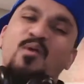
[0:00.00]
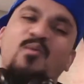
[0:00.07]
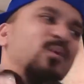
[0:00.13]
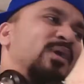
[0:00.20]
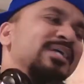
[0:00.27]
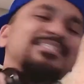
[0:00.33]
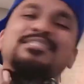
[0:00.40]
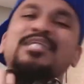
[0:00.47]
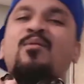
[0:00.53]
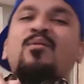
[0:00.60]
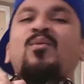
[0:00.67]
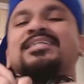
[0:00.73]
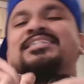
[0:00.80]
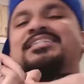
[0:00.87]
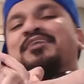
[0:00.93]
What's up?
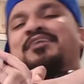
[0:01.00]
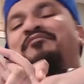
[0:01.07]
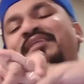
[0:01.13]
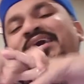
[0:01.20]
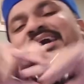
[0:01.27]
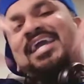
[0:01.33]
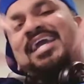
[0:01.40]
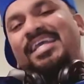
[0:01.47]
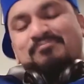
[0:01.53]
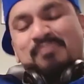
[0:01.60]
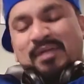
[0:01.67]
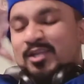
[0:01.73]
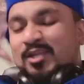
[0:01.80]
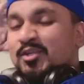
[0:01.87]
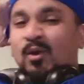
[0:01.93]
What's up, fans?
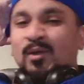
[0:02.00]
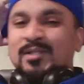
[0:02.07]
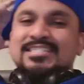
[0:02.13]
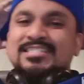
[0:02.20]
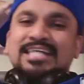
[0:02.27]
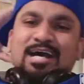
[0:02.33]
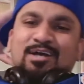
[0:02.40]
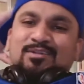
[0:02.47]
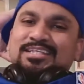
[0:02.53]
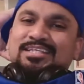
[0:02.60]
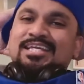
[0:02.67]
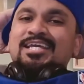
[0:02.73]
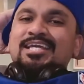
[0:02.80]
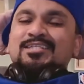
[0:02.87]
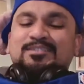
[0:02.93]
My north, south,
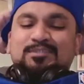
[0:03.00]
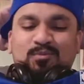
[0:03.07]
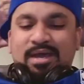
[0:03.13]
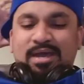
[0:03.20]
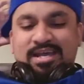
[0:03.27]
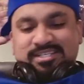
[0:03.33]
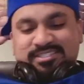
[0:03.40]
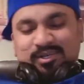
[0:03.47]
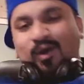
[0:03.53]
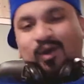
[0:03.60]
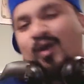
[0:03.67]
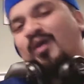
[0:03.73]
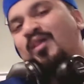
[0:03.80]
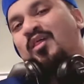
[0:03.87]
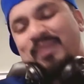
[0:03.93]
east, west,
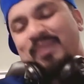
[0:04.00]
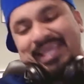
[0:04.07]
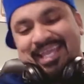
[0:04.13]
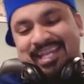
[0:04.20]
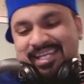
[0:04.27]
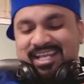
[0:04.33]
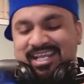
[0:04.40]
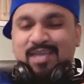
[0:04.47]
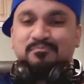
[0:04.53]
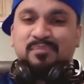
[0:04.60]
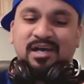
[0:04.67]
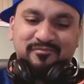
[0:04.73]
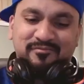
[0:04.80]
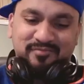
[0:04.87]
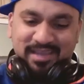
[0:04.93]
all of my Indian hip
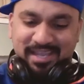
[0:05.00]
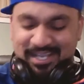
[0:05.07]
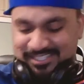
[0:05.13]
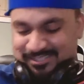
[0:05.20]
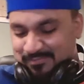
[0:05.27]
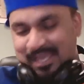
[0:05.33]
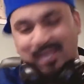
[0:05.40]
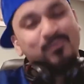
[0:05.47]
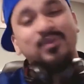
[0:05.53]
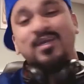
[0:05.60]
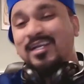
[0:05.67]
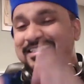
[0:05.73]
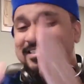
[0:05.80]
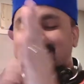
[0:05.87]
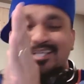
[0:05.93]
hop fans, man, we
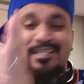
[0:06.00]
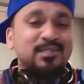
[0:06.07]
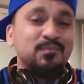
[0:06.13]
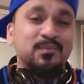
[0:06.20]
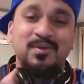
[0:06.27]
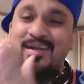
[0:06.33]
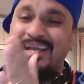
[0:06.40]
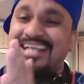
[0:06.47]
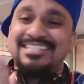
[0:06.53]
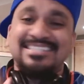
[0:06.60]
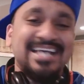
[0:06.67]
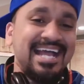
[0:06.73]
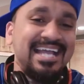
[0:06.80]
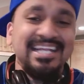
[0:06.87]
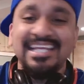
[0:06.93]
are chilling. We're
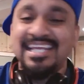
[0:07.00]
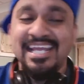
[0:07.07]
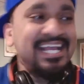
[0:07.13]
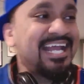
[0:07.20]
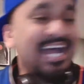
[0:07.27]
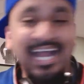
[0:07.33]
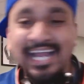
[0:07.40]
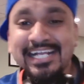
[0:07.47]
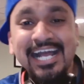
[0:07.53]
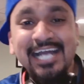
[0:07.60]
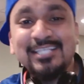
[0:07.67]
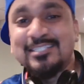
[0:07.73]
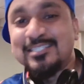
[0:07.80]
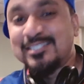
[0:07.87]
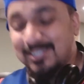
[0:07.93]
excited. I
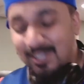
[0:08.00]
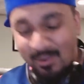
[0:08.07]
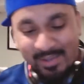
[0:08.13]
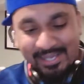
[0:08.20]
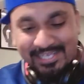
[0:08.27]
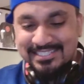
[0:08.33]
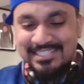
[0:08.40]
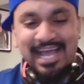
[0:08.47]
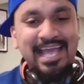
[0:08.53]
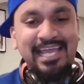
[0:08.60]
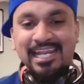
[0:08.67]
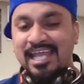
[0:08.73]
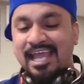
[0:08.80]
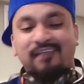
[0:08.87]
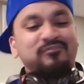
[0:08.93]
got so
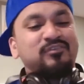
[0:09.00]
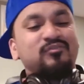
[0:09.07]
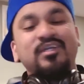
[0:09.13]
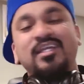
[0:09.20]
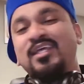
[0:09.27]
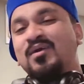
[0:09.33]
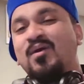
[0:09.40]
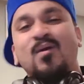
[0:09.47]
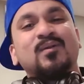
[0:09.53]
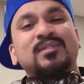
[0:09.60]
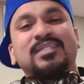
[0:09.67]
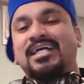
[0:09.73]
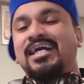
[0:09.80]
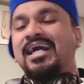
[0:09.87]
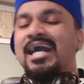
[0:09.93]
excited after reading all
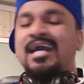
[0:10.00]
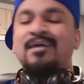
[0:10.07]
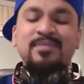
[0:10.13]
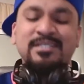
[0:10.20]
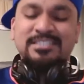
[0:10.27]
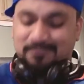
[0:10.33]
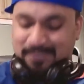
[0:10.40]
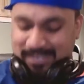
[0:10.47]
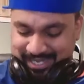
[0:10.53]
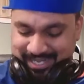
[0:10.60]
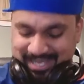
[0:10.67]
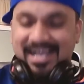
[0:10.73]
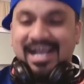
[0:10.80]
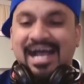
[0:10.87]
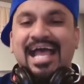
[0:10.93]
the comments, man.
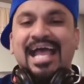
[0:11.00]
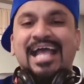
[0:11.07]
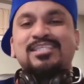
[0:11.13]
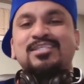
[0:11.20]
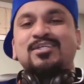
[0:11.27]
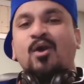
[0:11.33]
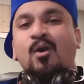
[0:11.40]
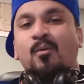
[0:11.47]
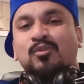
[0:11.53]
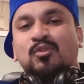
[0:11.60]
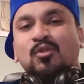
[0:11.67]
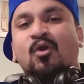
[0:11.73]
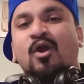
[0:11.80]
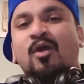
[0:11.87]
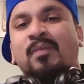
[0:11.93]
I had to go
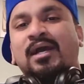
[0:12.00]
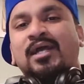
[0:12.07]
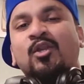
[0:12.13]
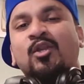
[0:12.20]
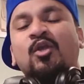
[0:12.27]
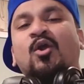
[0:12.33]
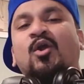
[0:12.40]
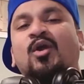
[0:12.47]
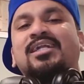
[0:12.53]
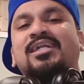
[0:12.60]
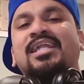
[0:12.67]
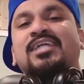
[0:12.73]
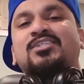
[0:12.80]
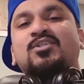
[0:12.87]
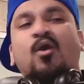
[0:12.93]
throw on my New York
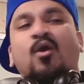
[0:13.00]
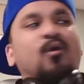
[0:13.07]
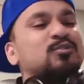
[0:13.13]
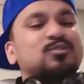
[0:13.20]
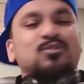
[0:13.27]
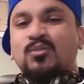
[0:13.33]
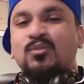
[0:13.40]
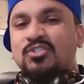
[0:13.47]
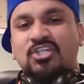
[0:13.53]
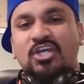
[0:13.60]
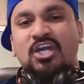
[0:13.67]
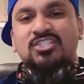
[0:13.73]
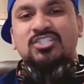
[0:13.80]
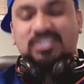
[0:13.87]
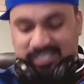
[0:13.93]
Knicks old school
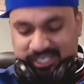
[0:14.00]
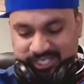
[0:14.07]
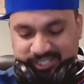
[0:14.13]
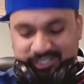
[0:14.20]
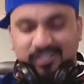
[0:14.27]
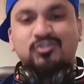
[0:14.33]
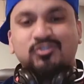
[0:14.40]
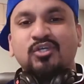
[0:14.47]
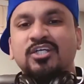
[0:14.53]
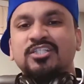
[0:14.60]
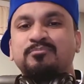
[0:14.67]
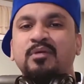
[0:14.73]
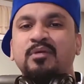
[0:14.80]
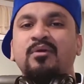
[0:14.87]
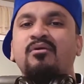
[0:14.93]
jersey. Latrell
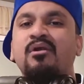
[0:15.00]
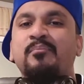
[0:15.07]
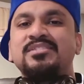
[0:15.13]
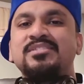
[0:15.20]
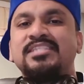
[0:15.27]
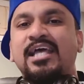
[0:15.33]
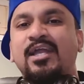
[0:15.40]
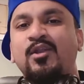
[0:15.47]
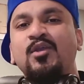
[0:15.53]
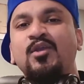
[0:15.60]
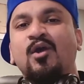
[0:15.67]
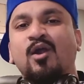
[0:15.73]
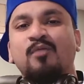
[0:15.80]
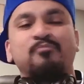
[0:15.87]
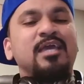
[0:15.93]
Sprewell represent New
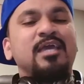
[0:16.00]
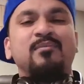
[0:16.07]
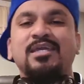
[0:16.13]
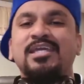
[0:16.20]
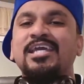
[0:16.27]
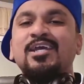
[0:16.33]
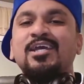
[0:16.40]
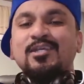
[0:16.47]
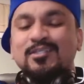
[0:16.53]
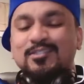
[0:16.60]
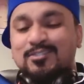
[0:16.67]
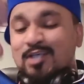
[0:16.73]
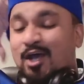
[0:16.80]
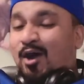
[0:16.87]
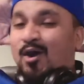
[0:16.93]
York, baby.
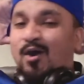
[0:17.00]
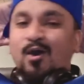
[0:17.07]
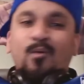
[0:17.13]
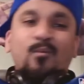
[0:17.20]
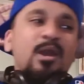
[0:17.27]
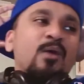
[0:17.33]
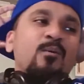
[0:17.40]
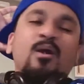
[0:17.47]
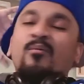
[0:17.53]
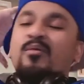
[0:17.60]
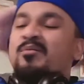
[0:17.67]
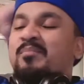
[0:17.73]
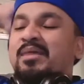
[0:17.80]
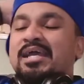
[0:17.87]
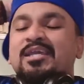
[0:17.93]
So where were
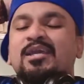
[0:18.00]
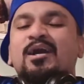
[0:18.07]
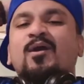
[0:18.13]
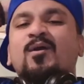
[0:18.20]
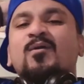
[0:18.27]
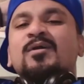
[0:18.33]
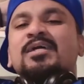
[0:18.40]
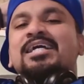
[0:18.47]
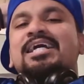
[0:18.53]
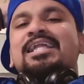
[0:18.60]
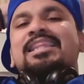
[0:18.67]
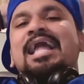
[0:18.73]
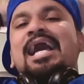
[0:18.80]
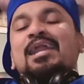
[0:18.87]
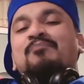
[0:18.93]
we, man? Yo,
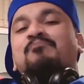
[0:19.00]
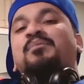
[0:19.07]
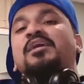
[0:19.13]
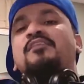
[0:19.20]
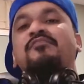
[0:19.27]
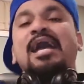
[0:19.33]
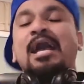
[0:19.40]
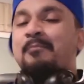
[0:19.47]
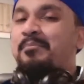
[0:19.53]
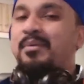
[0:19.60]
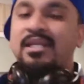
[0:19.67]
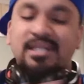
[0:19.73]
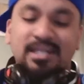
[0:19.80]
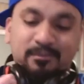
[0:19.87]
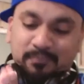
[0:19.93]
a lot of beef
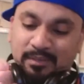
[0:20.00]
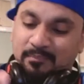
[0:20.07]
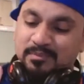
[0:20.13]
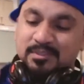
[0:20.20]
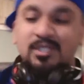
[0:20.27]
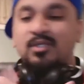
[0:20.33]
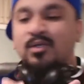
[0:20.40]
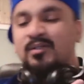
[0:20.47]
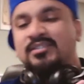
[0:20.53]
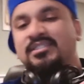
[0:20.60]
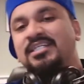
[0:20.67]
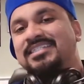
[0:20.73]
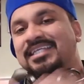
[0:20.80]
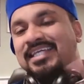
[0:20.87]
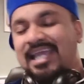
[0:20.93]
happening up, up in the
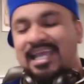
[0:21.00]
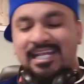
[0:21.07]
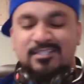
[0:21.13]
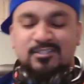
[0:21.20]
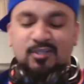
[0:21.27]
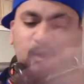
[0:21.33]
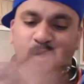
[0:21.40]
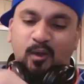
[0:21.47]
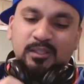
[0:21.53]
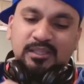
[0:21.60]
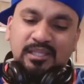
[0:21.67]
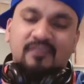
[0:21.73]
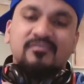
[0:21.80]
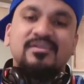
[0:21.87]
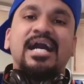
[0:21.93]
Northeast. Again, it's all
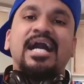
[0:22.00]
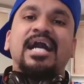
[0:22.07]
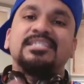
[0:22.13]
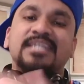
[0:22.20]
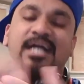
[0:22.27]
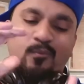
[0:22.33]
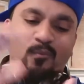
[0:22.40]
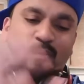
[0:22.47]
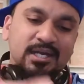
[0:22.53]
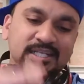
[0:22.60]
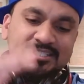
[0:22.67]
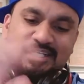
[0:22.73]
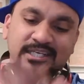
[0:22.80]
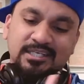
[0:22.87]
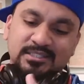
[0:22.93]
love, guys. I want to
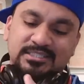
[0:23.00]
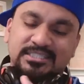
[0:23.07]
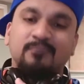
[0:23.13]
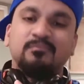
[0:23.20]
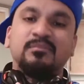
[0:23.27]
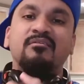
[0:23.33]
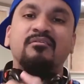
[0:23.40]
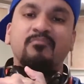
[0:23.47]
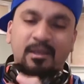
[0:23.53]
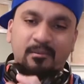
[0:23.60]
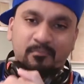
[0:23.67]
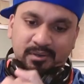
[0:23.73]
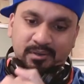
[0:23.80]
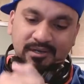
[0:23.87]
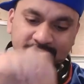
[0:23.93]
tell you something.
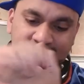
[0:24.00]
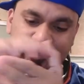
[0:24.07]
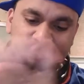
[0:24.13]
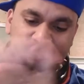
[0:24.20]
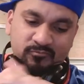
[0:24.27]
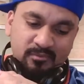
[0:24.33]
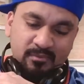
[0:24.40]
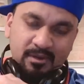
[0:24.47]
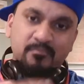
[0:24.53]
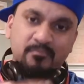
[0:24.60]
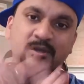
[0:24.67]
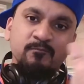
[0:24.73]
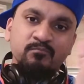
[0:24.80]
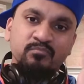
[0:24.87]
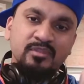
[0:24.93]
Remember,
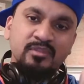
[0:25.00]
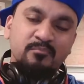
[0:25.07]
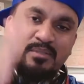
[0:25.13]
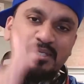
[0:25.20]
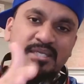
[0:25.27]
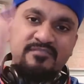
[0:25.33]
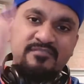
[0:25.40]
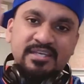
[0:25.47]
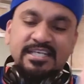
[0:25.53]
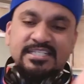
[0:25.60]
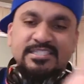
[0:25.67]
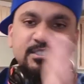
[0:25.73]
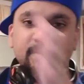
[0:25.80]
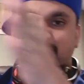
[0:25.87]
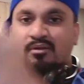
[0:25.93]
remember, the beef
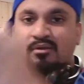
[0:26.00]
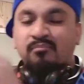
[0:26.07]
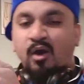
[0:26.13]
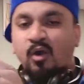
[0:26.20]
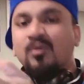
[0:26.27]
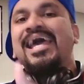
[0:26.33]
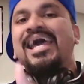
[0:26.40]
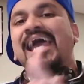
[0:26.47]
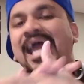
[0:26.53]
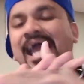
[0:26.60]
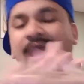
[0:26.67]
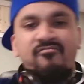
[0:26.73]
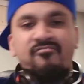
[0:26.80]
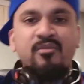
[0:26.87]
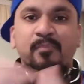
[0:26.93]
is to promote
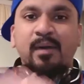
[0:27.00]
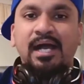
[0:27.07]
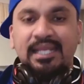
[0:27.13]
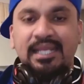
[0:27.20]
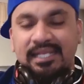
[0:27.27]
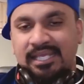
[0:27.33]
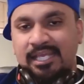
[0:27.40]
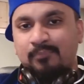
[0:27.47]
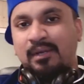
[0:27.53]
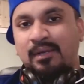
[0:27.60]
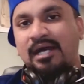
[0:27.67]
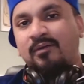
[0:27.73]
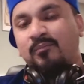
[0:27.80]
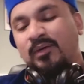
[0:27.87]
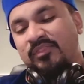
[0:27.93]
everybody in hip
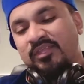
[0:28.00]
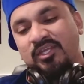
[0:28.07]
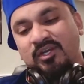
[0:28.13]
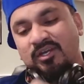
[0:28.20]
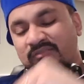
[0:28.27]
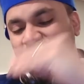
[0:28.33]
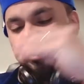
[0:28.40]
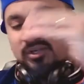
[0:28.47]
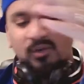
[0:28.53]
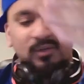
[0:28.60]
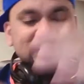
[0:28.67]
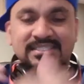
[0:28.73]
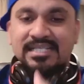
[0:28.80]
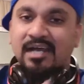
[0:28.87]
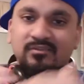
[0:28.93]
hop, whether you're in the
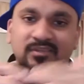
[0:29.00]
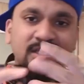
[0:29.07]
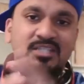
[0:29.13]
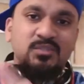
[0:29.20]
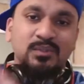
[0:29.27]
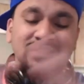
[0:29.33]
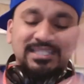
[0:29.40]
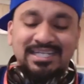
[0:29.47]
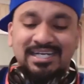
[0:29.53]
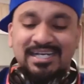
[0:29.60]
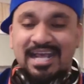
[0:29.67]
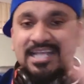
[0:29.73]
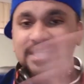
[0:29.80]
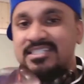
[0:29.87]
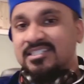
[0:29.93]
north, south, east, west,
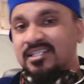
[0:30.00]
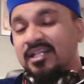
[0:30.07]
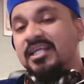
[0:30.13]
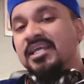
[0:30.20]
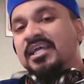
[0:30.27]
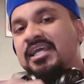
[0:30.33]
international.